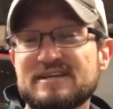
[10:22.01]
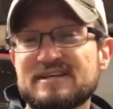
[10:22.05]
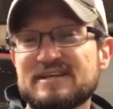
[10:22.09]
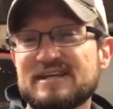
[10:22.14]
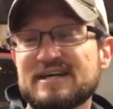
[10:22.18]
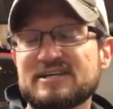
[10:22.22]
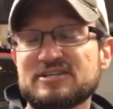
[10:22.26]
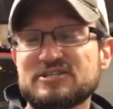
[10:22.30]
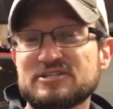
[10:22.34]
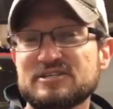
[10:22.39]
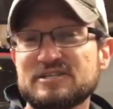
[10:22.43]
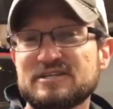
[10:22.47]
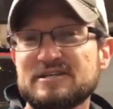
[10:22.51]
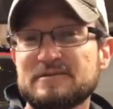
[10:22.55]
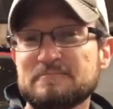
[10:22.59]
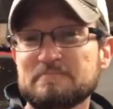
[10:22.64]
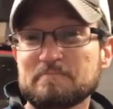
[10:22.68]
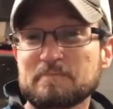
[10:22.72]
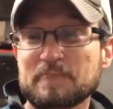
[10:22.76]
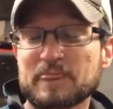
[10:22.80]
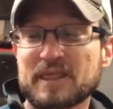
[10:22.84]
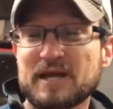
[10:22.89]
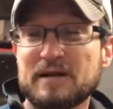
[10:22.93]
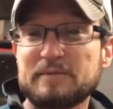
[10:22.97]
actually,
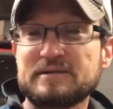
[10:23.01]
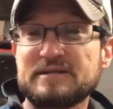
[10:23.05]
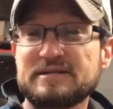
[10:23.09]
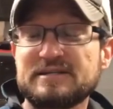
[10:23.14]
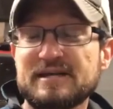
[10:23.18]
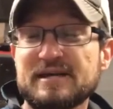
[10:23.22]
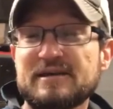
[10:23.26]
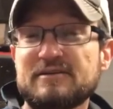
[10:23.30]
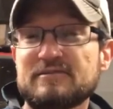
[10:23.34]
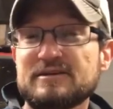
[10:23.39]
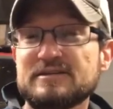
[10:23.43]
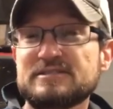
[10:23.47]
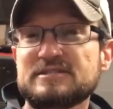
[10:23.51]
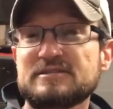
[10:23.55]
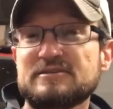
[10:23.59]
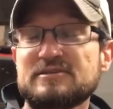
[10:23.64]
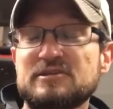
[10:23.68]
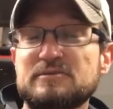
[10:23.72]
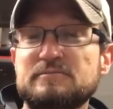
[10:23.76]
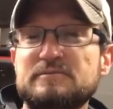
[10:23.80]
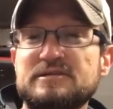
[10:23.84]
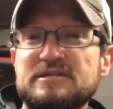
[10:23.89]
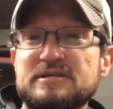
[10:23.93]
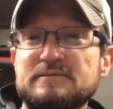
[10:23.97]
I'm going to digress a
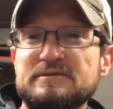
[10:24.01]
little bit.